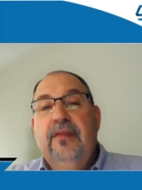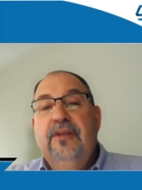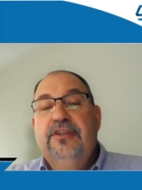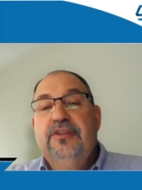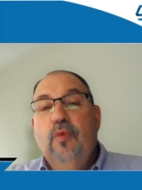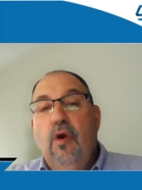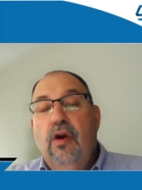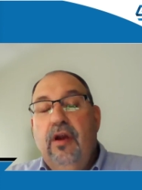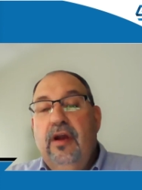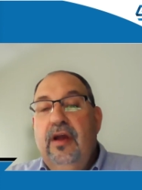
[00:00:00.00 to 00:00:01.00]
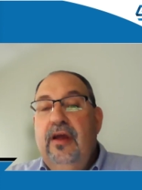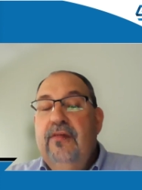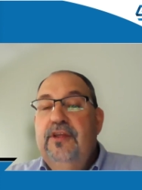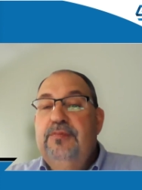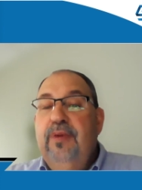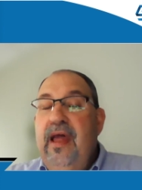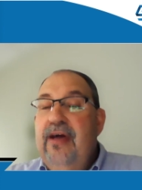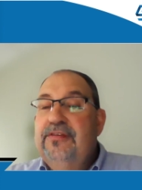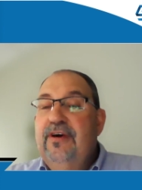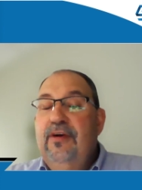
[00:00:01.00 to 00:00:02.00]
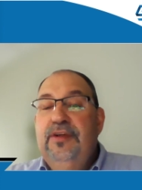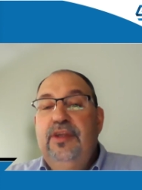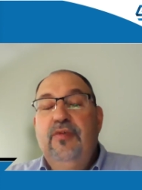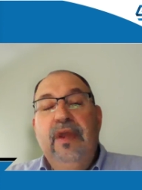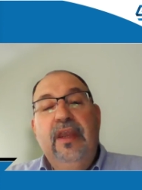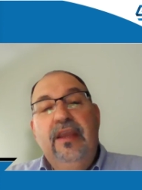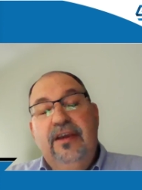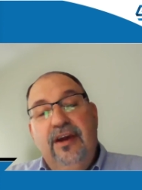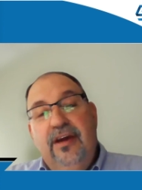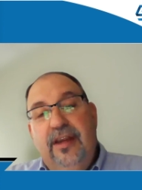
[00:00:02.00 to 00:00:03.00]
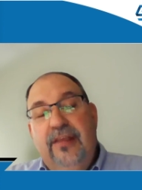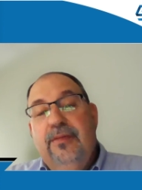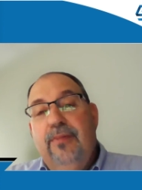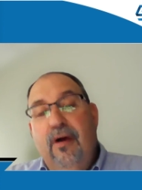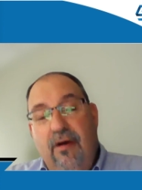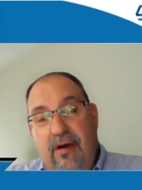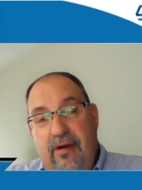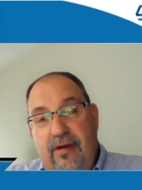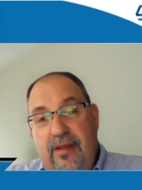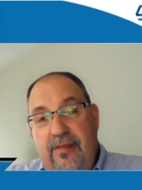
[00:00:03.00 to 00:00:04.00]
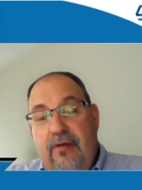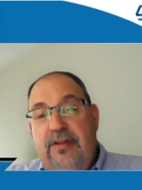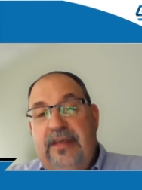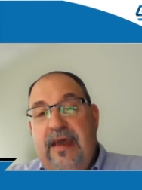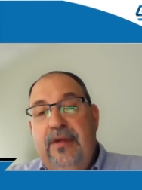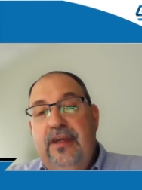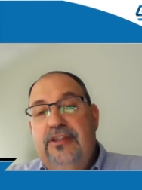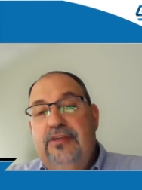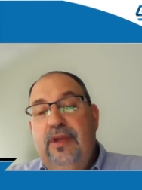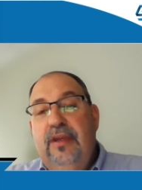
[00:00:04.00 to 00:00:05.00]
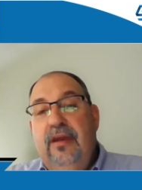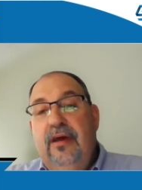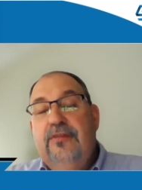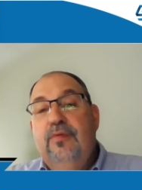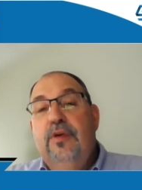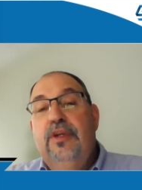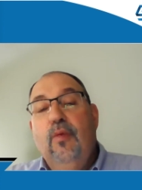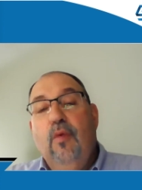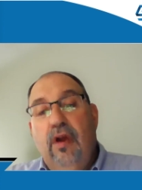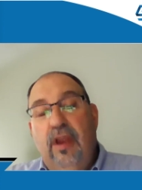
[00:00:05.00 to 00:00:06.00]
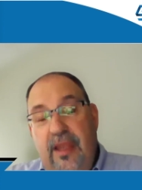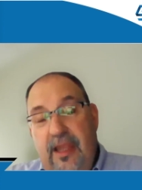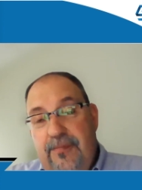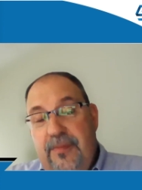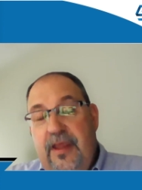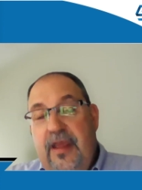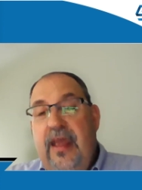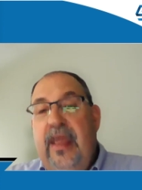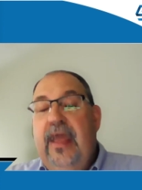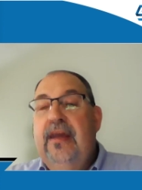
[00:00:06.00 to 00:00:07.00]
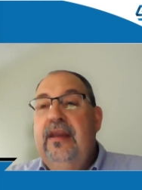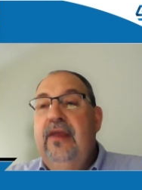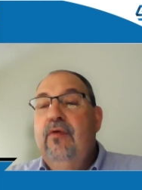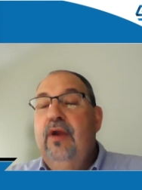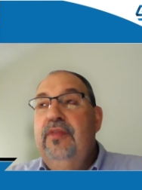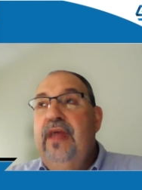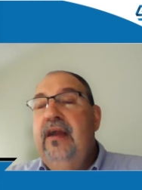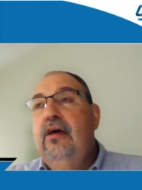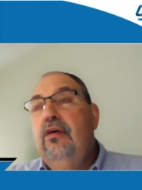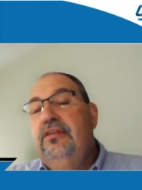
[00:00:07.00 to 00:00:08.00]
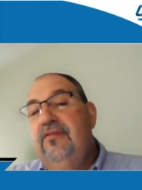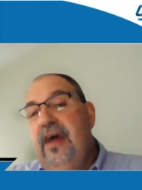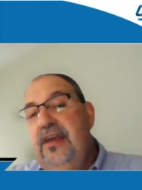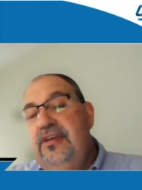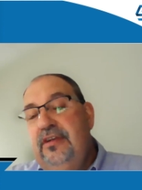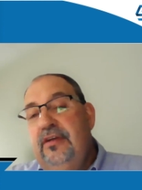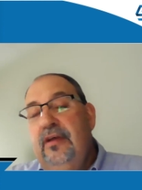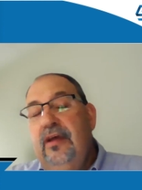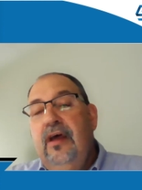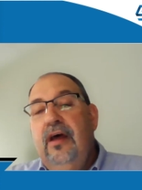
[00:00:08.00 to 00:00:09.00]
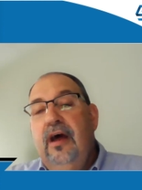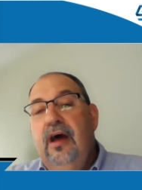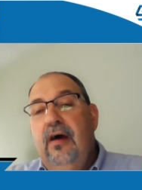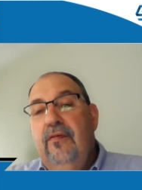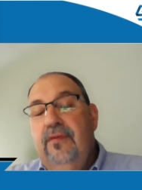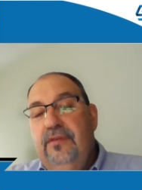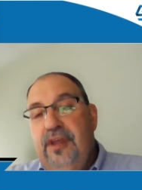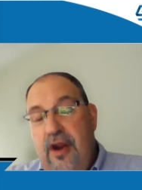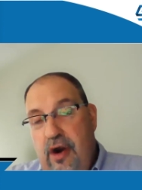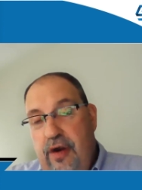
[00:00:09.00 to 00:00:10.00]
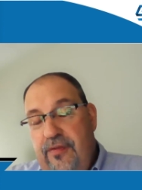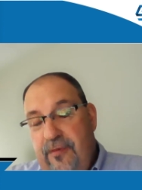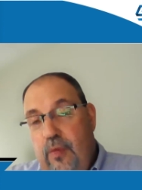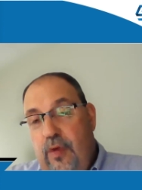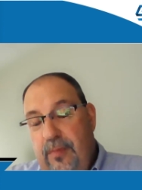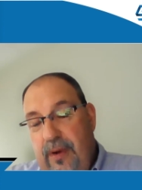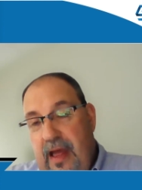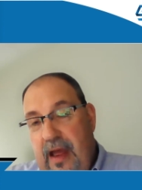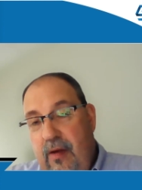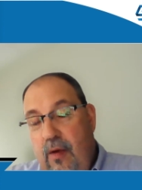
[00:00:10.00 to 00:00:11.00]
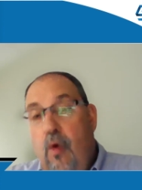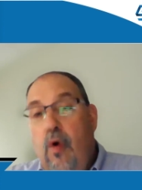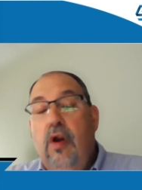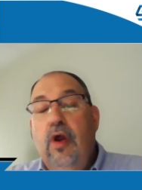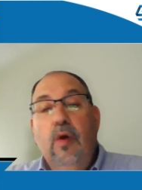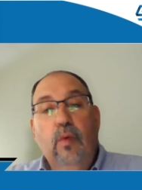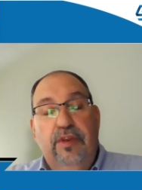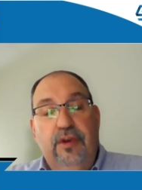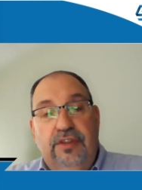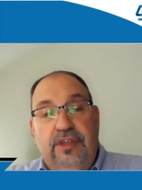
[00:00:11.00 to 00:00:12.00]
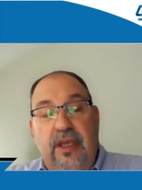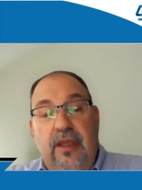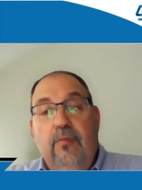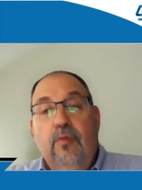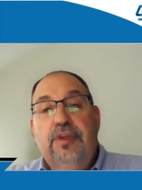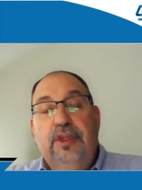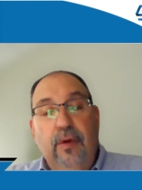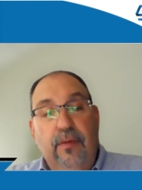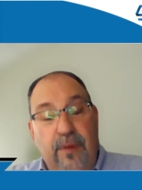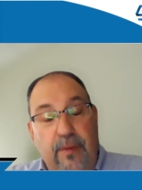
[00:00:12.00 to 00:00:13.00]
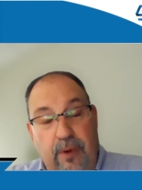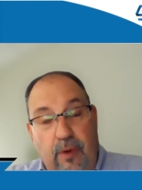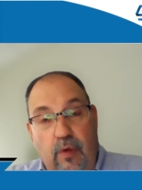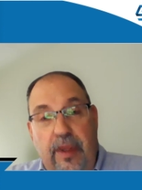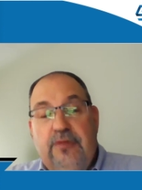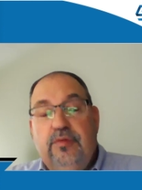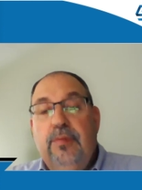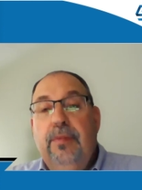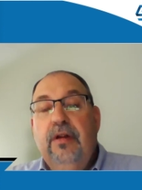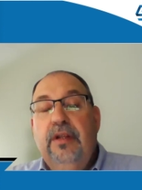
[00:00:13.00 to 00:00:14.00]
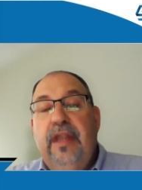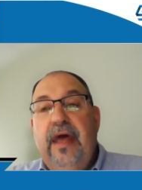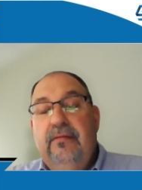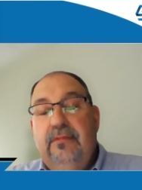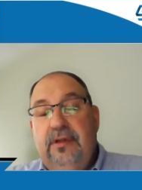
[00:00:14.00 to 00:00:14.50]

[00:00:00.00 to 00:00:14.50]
This is work. This plow is not going to do you any good in the barn. The only time it does you any good is when you're working it. And that cultivation of the earth with a plow, or with your team, with new employees, with building that,